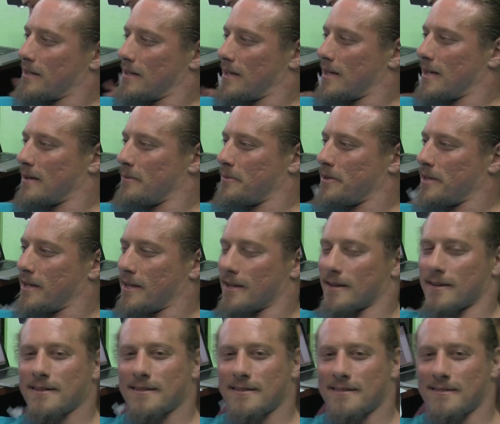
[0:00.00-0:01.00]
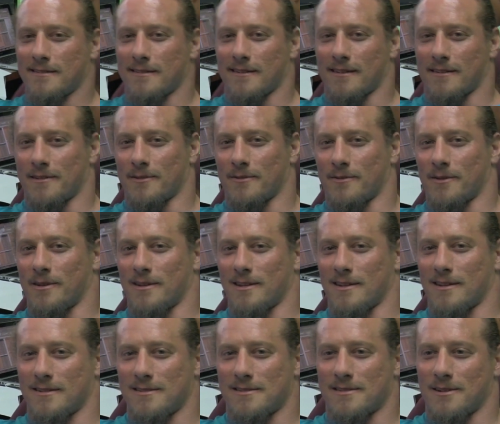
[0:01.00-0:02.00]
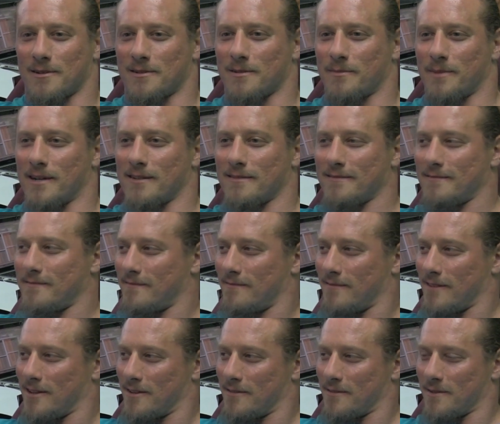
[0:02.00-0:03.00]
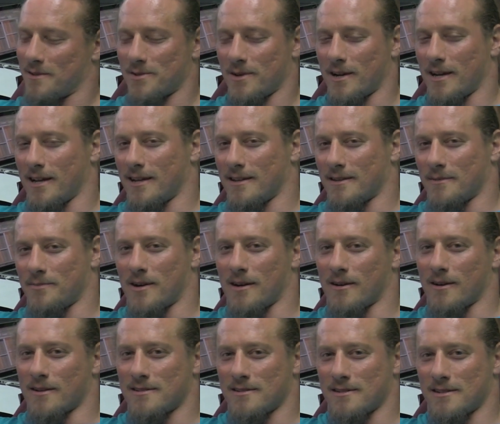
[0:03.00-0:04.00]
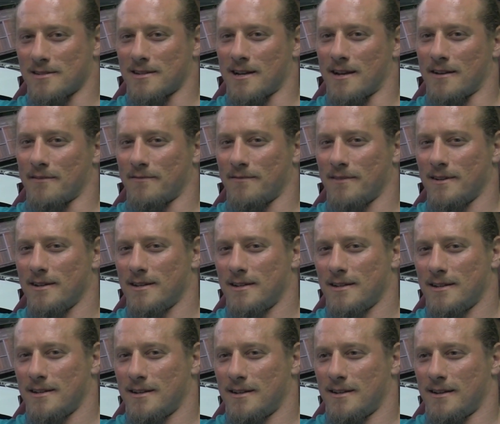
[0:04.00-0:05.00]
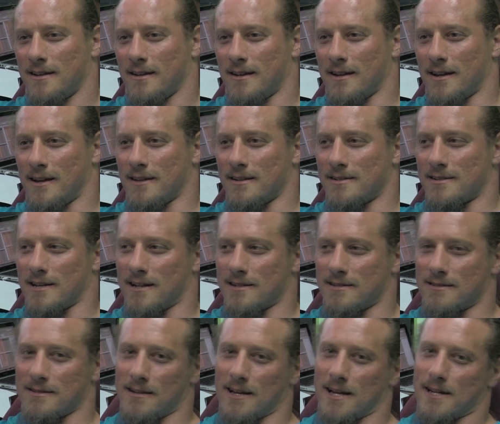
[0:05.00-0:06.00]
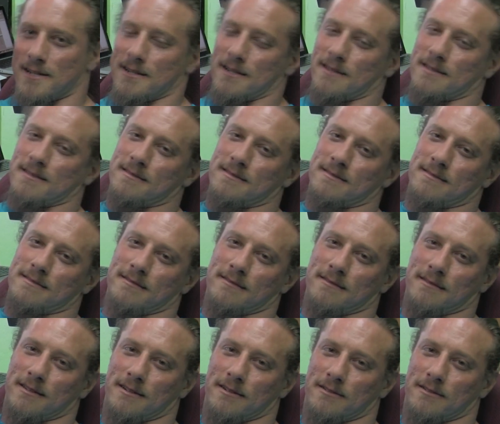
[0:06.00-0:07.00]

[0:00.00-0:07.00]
online, I mean, they get, you know, they're really stoked about, you know, the training and the progress. So just kind of getting the chance to not just, you